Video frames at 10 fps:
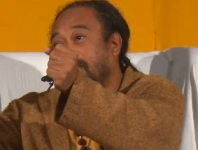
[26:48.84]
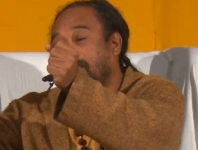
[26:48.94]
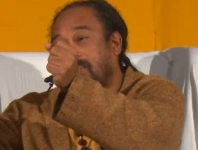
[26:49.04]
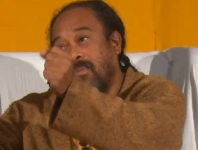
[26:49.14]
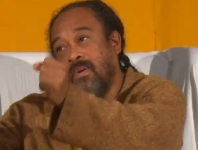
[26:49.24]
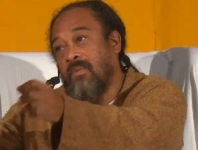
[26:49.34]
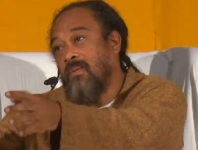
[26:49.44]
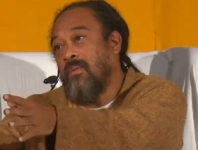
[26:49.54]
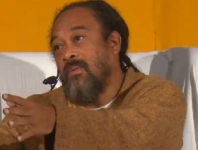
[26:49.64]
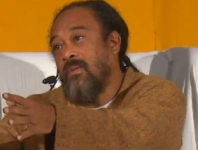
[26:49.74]
You put him out.
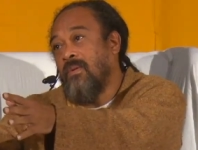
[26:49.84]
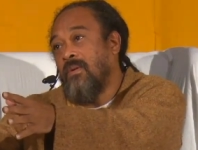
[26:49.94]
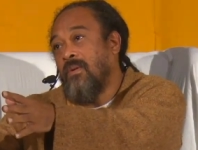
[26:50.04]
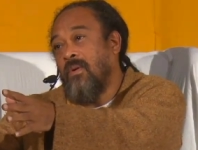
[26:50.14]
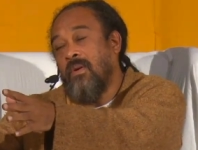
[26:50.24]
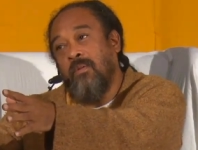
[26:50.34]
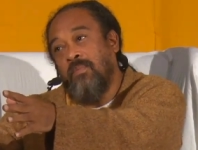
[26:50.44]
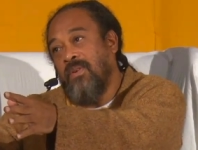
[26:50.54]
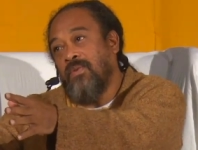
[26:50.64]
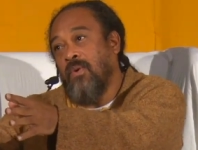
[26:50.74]
Okay, please